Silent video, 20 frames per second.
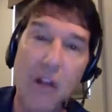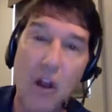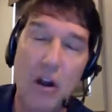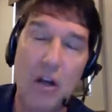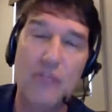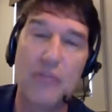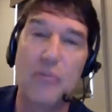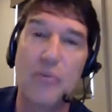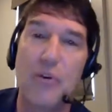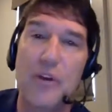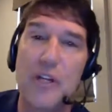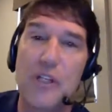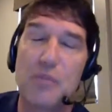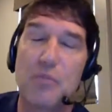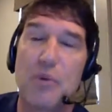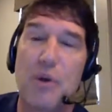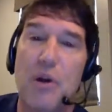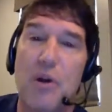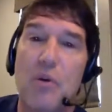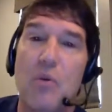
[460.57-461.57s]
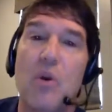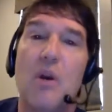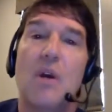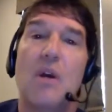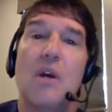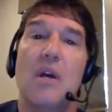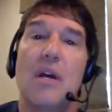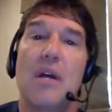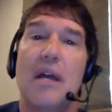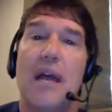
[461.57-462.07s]
Reed Clark from
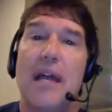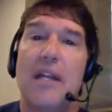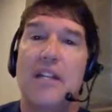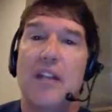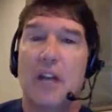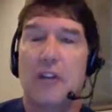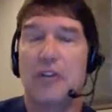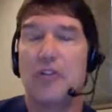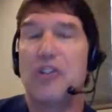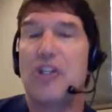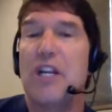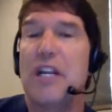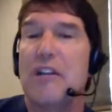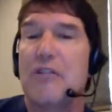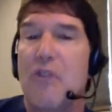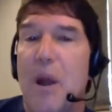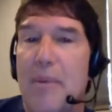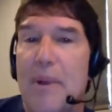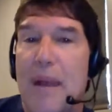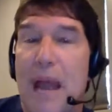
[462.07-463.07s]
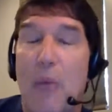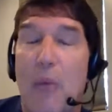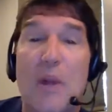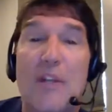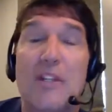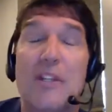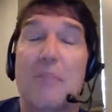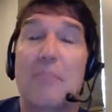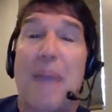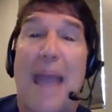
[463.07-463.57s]
Greensboro and Dr. Gene
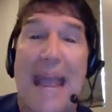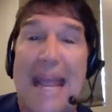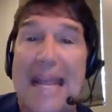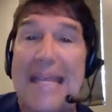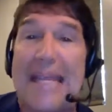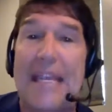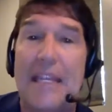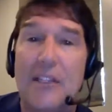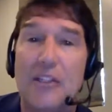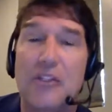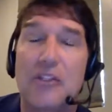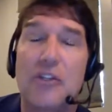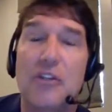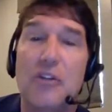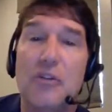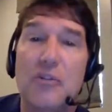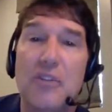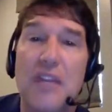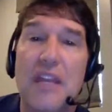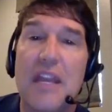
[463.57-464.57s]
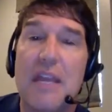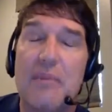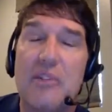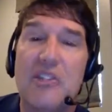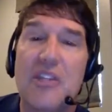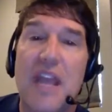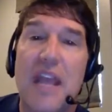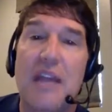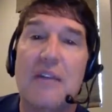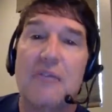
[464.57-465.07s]
Grubb and I went to the Pankey Institute
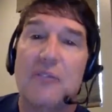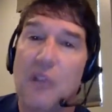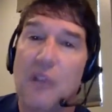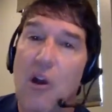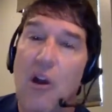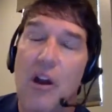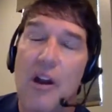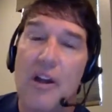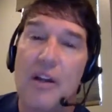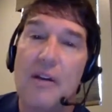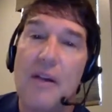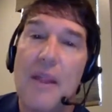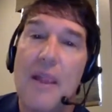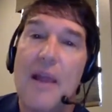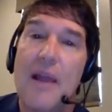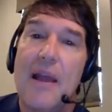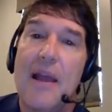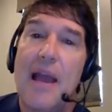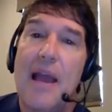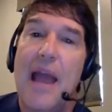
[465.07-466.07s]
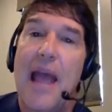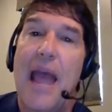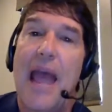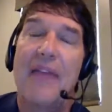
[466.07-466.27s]
in Key Biscayne, Florida